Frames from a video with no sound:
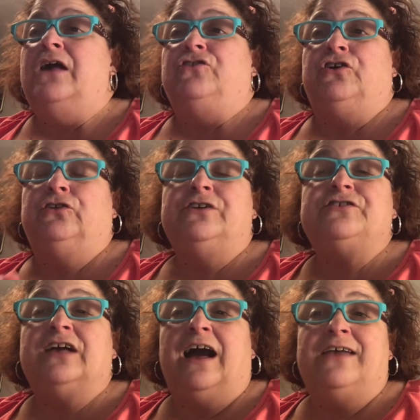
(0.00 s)
So
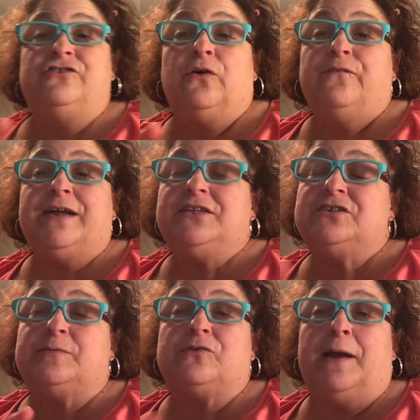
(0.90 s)
listen, guys, don't forget to
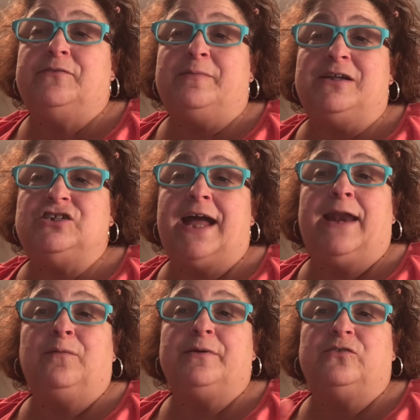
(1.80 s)
subscribe to my
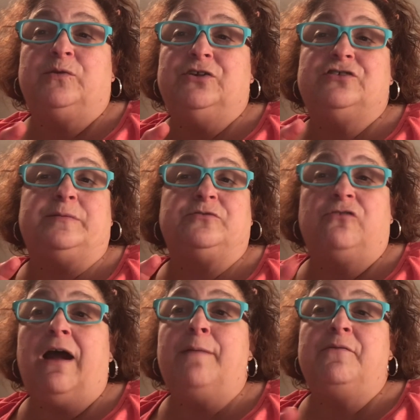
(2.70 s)
channel because when you
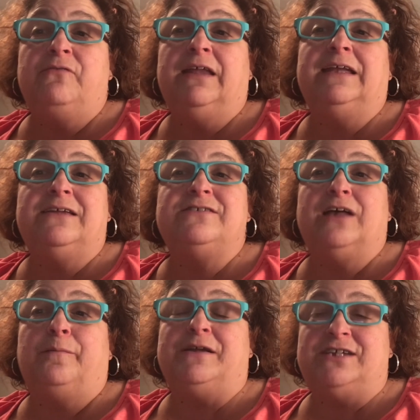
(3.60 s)
subscribe, it really does
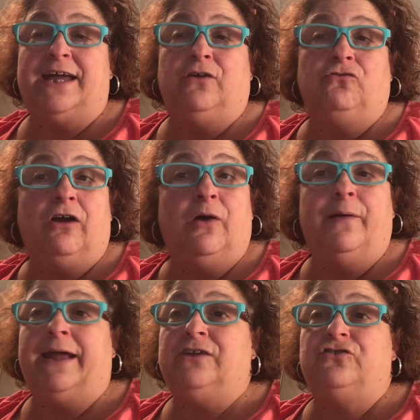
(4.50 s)
help my channel grow,
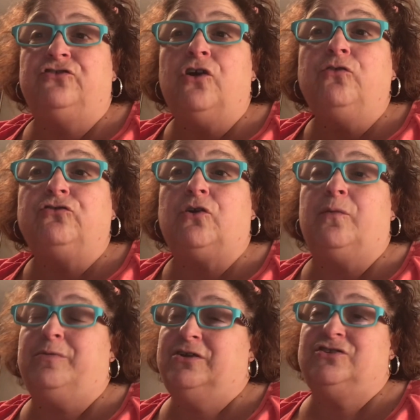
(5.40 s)
and I so, so
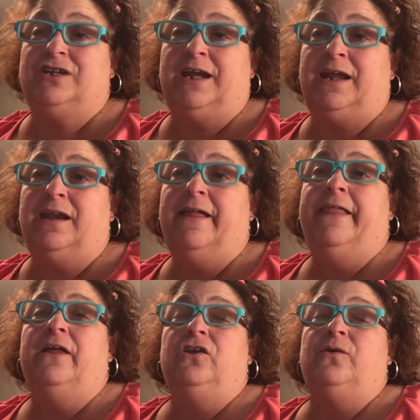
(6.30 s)
appreciate it.
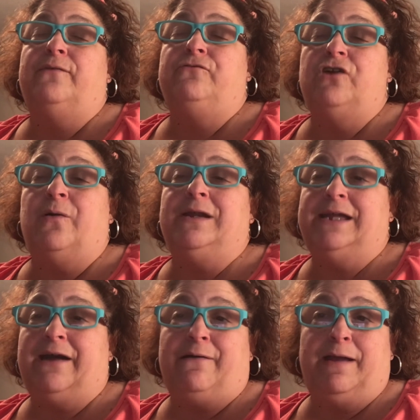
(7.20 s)
You have no idea how I